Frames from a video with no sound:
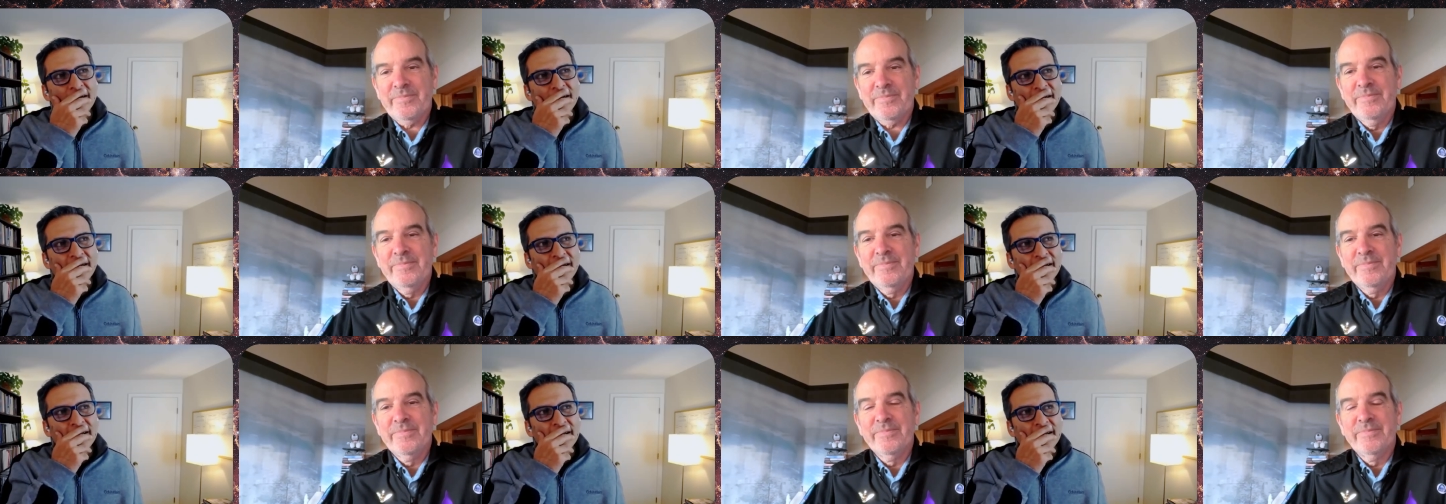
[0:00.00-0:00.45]

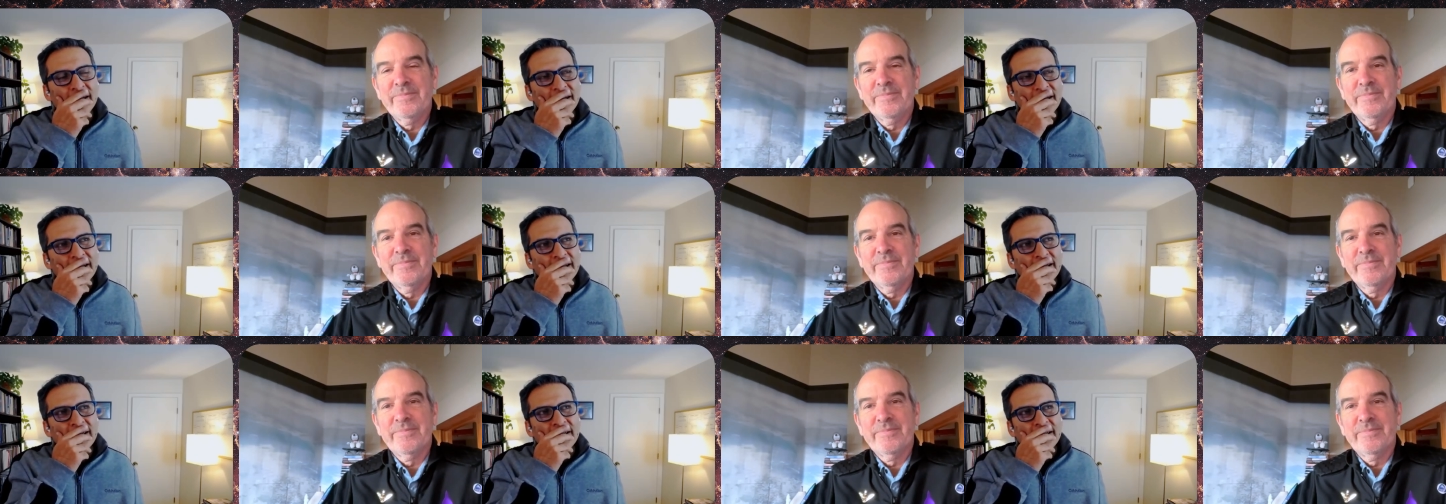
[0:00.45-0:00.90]
Speaker 1: uh,
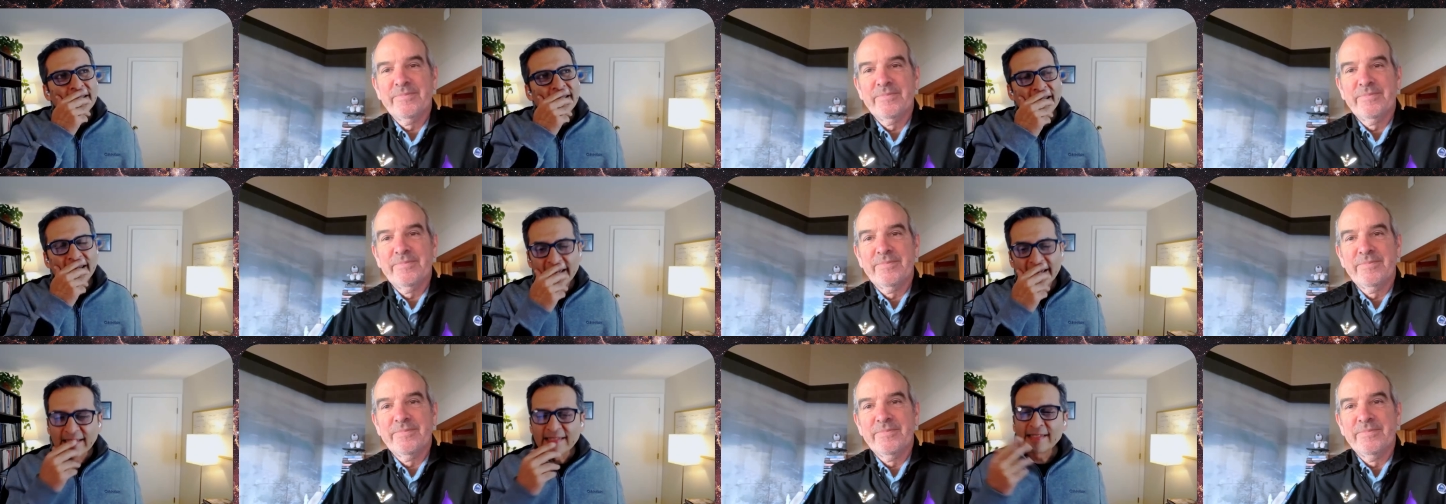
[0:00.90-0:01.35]

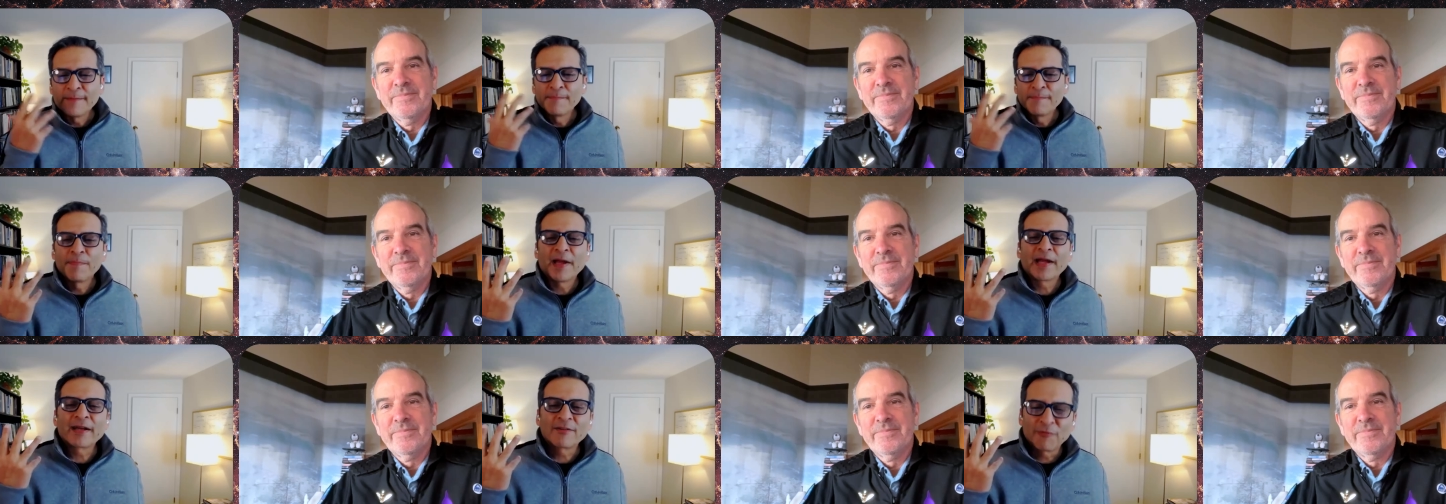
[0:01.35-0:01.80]
that it
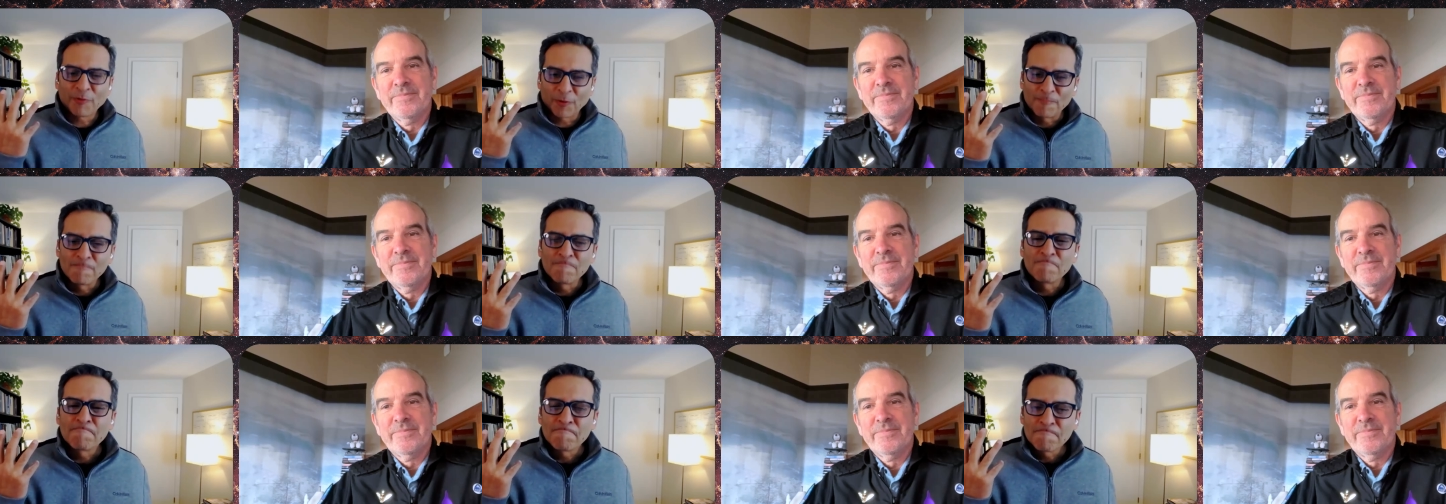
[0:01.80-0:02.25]
is
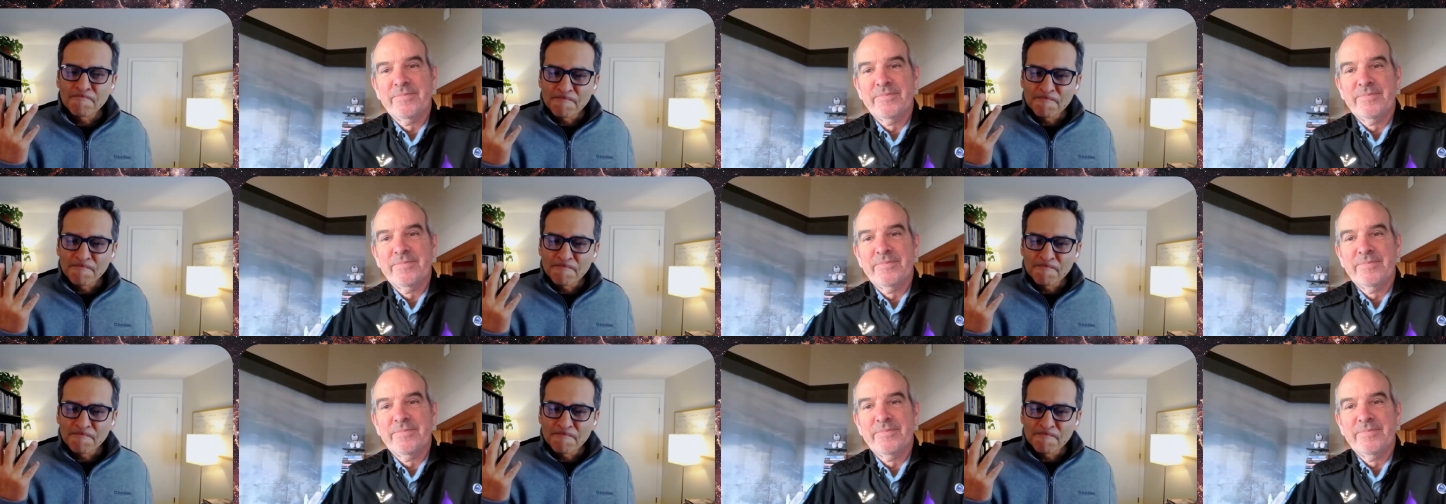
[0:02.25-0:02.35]
impactful,